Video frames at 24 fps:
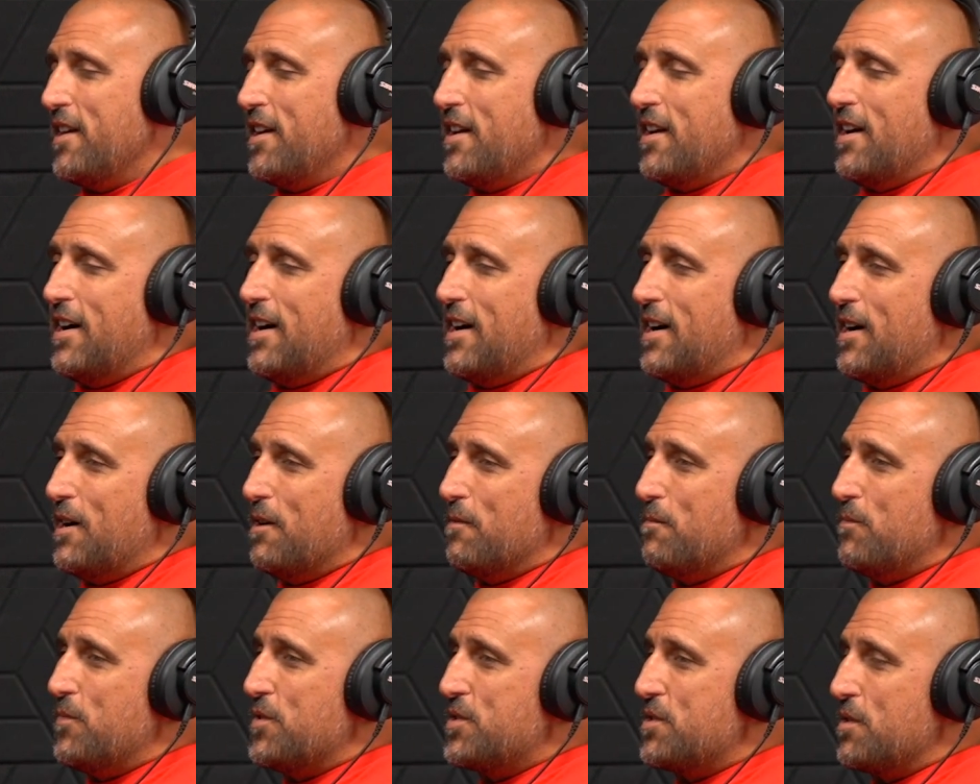
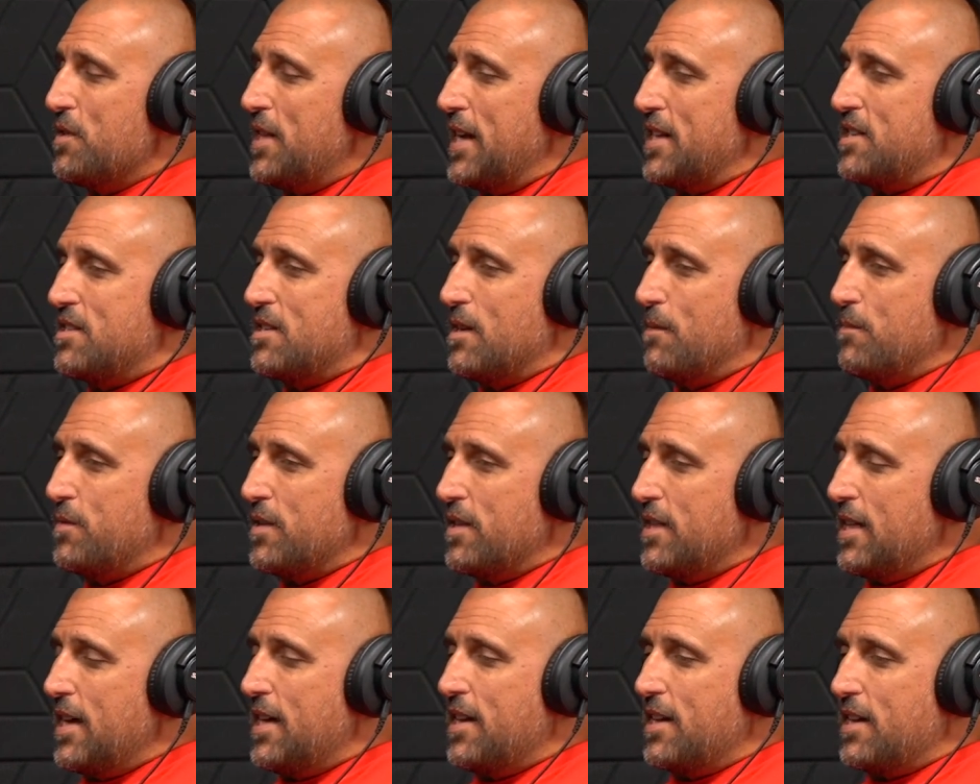So that's something
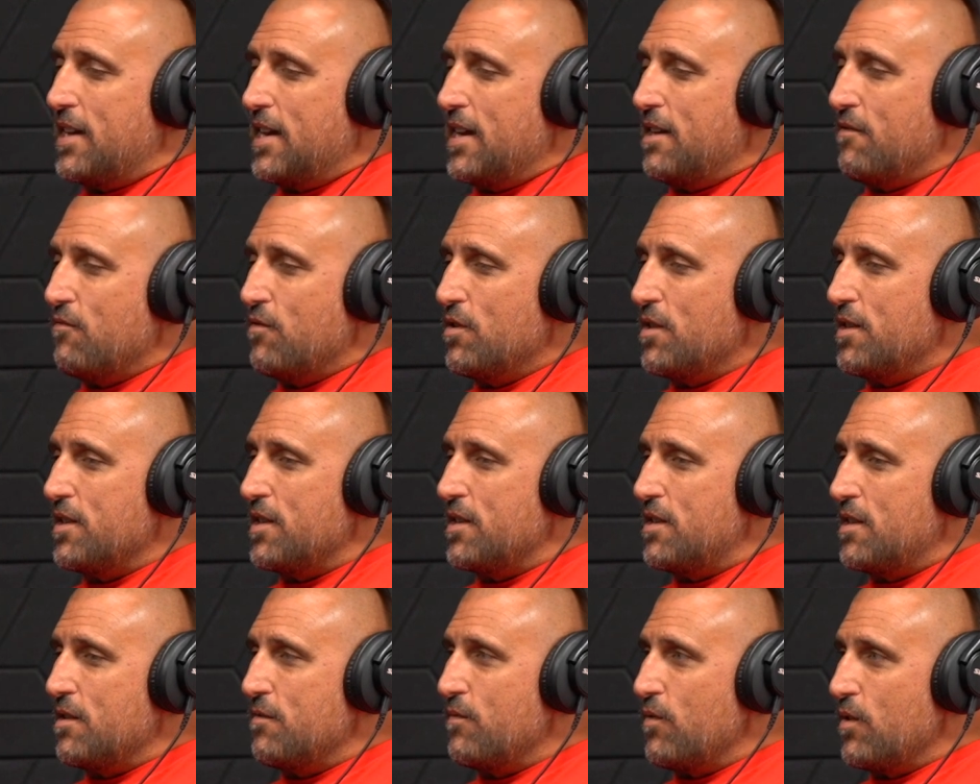that, again, really
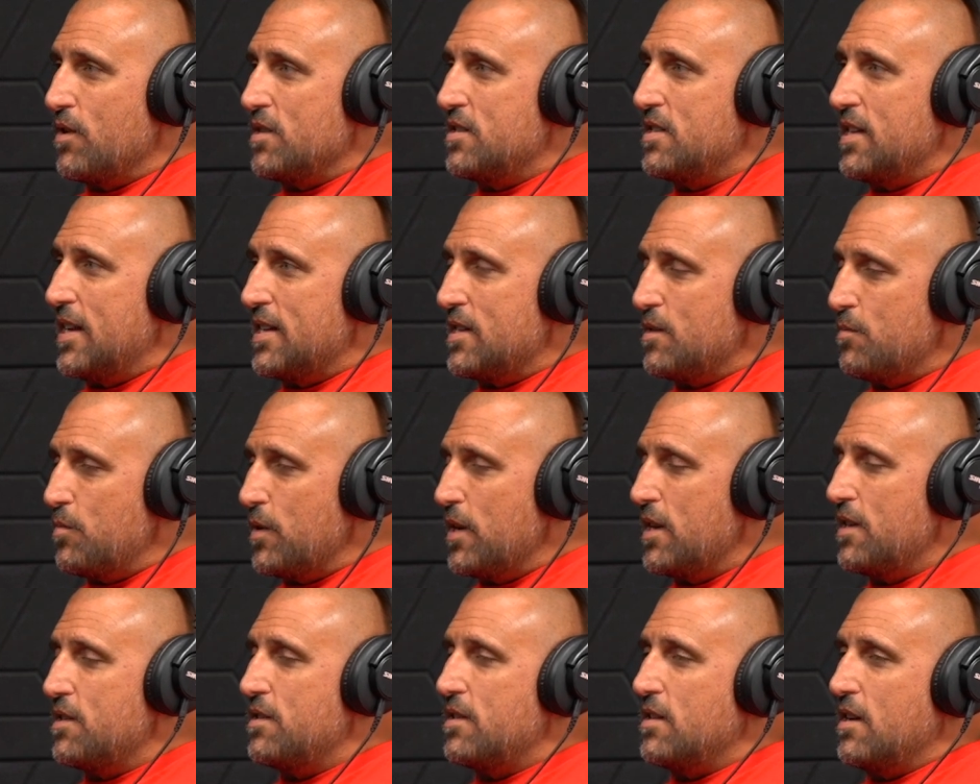converts that
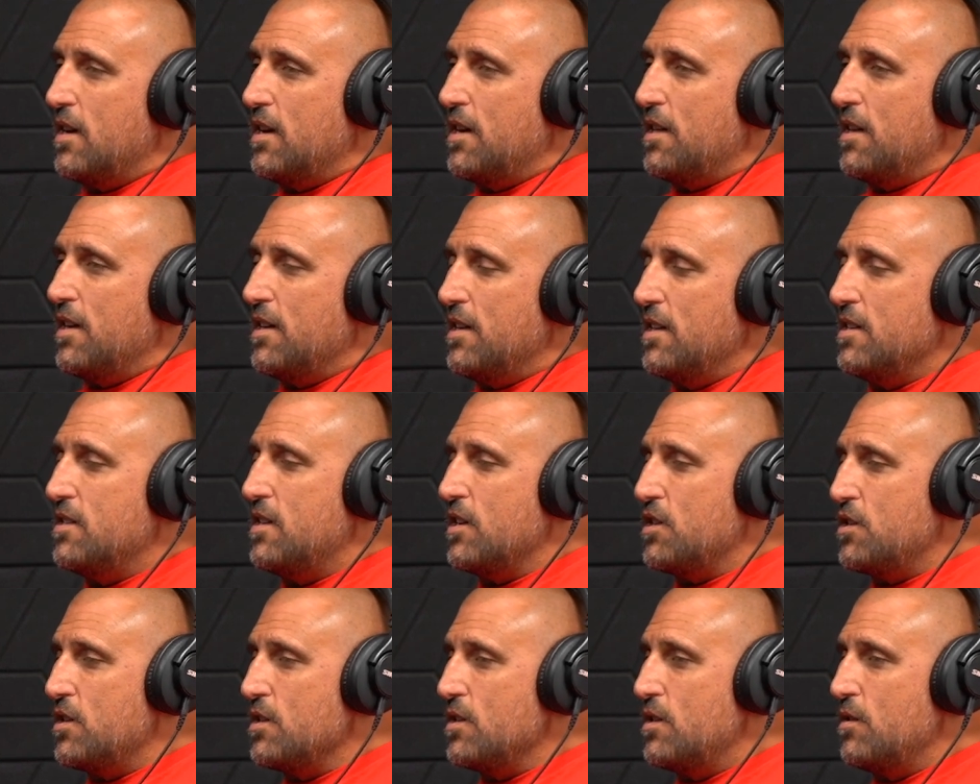space. In
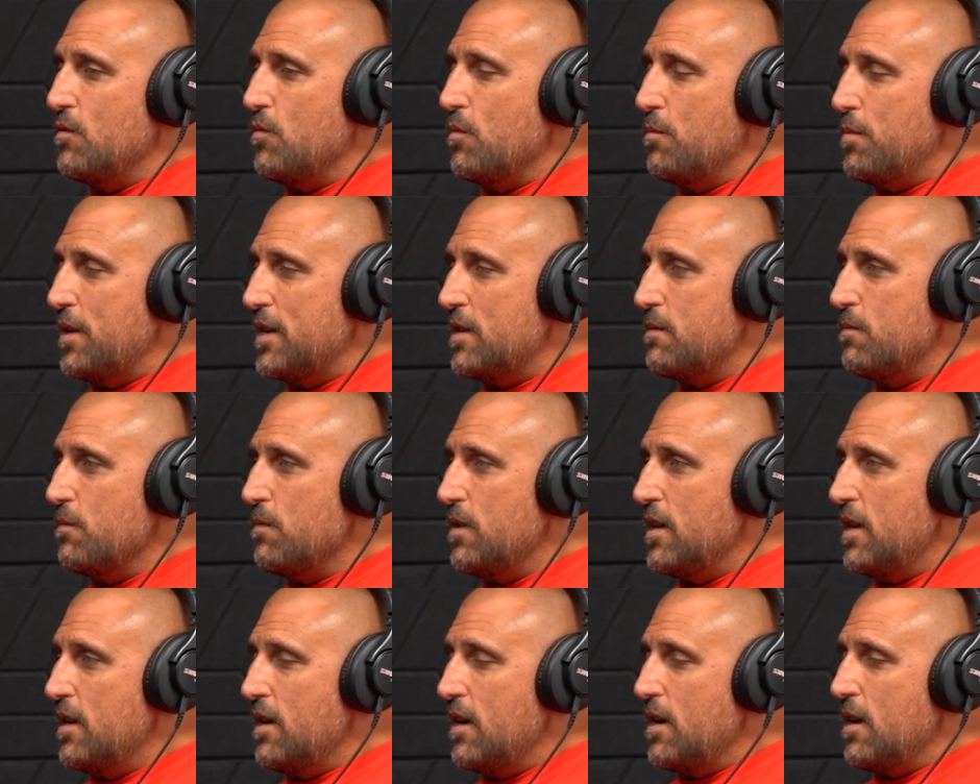addition to a
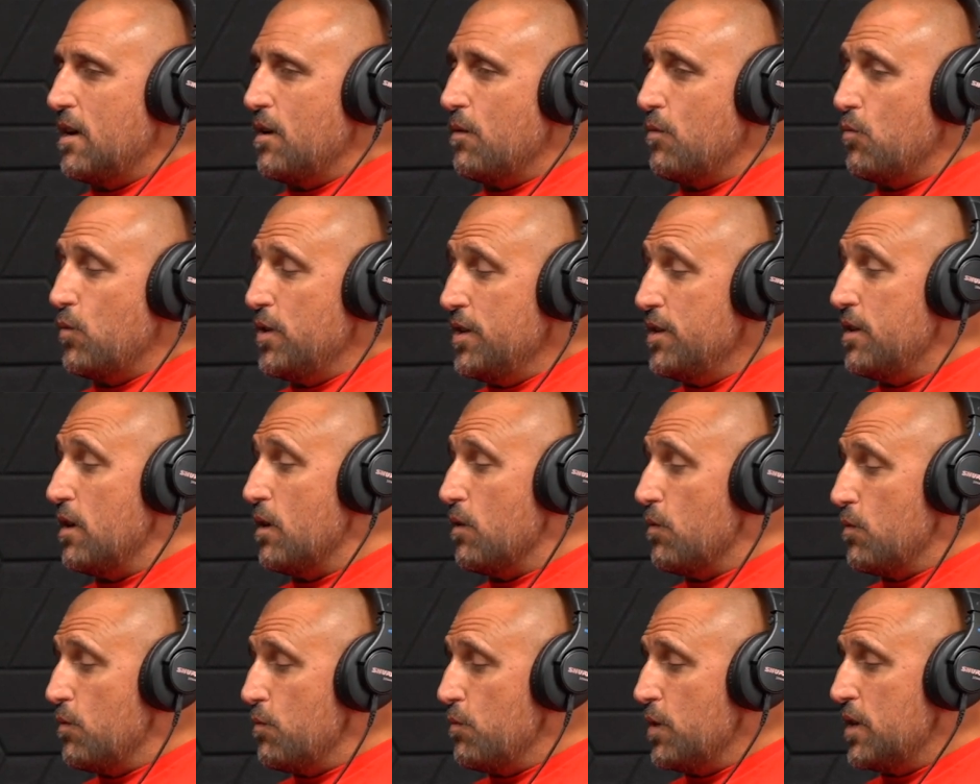basement
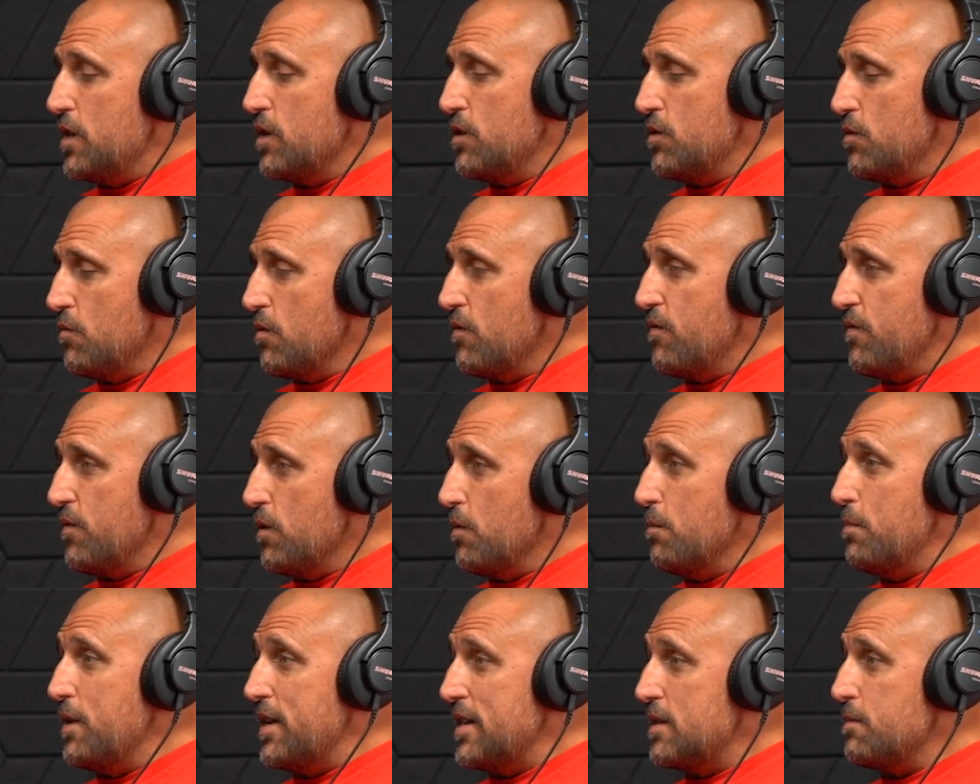window, we can do a full
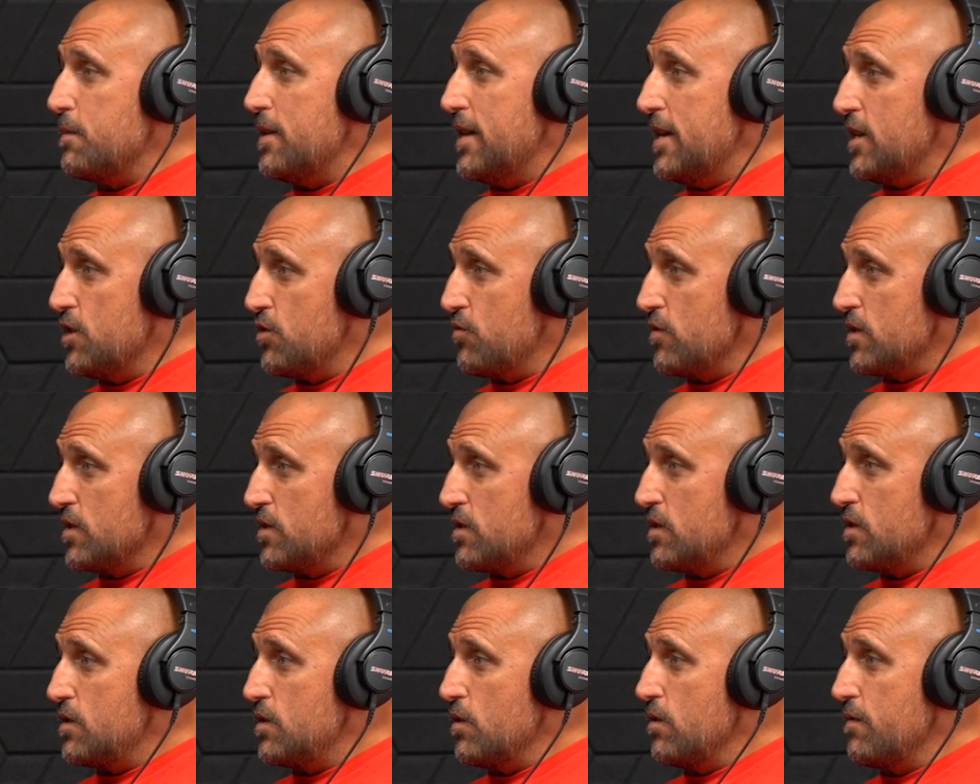basement entrance.
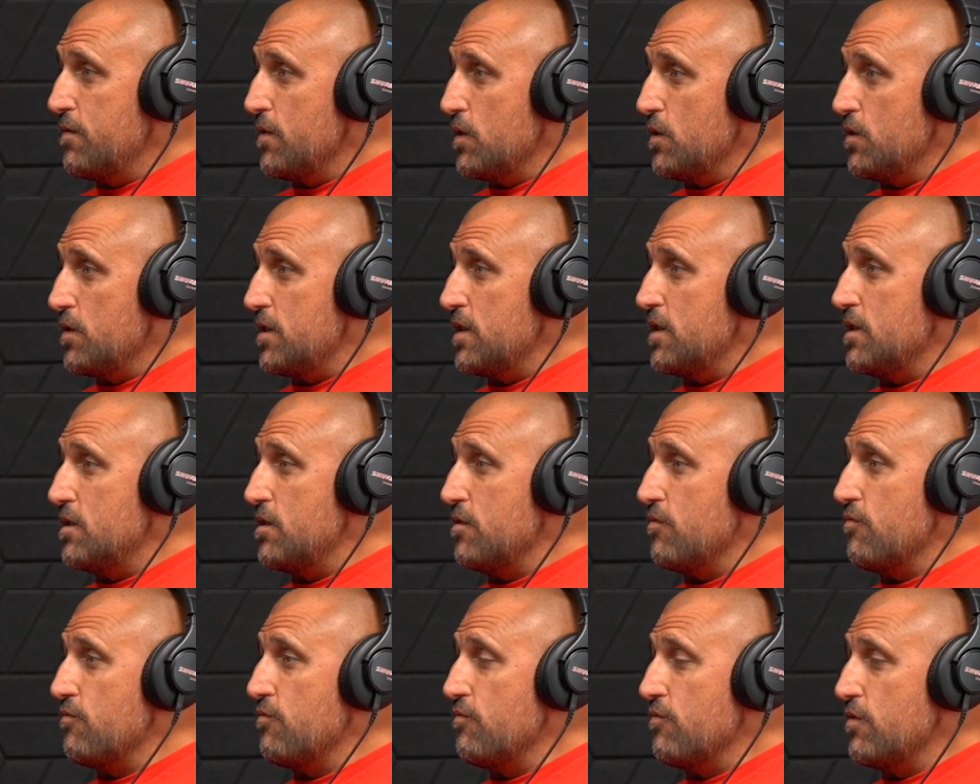So if you're looking to
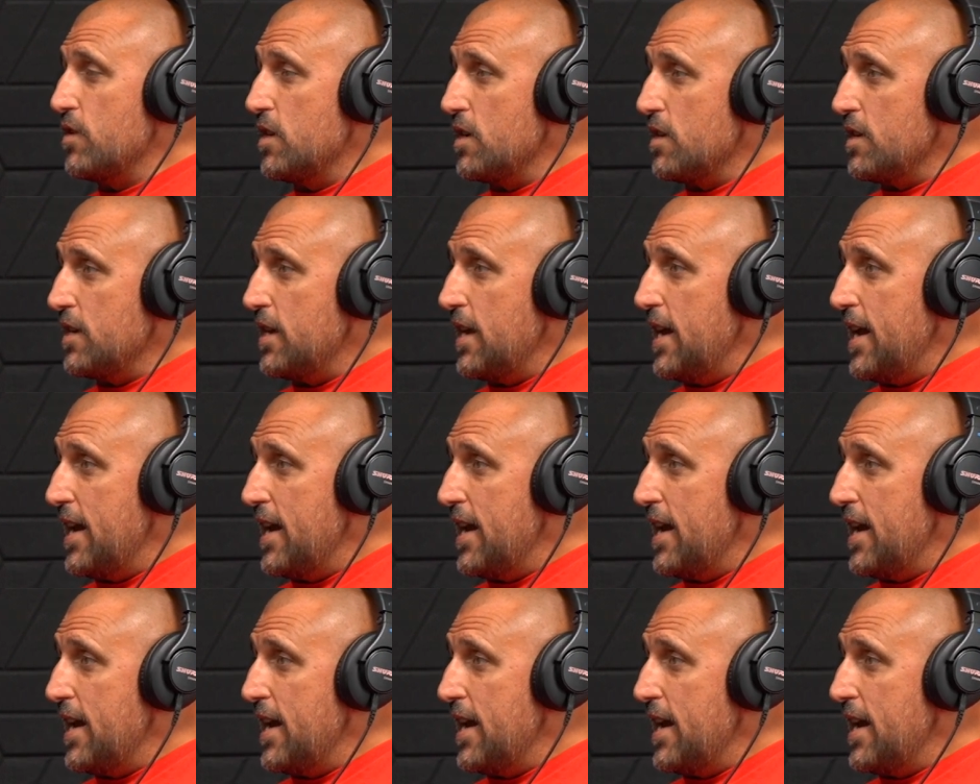really add